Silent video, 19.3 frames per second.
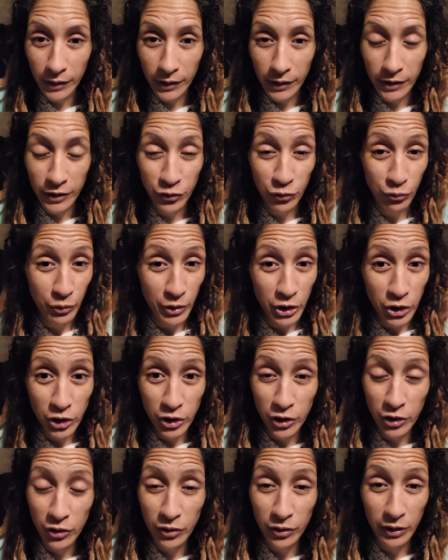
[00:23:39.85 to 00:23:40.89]
it's
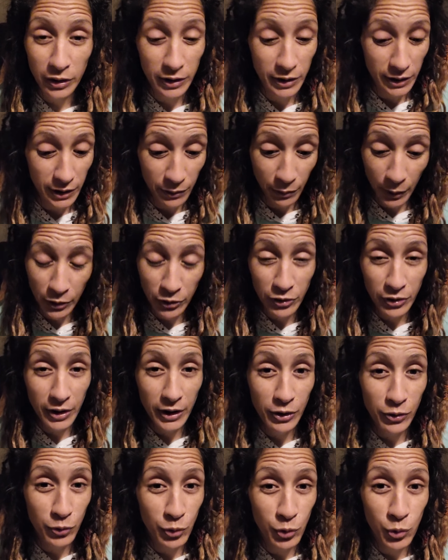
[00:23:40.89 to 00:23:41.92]
reaching it's about to
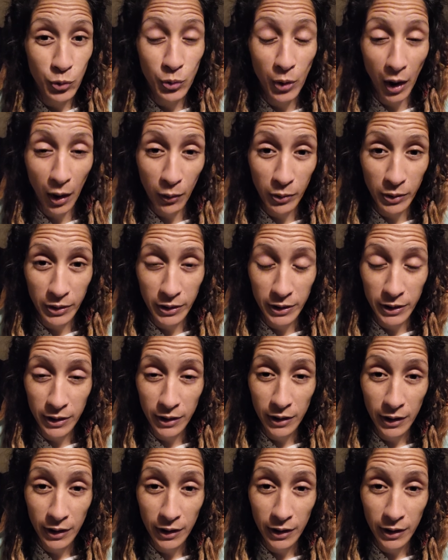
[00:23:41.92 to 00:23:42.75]
get to two hours